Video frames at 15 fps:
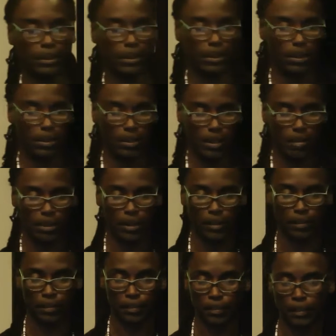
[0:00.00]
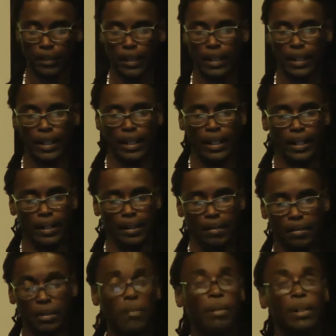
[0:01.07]
You know what I mean? But
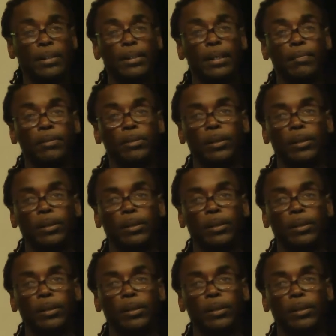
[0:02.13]
me, myself,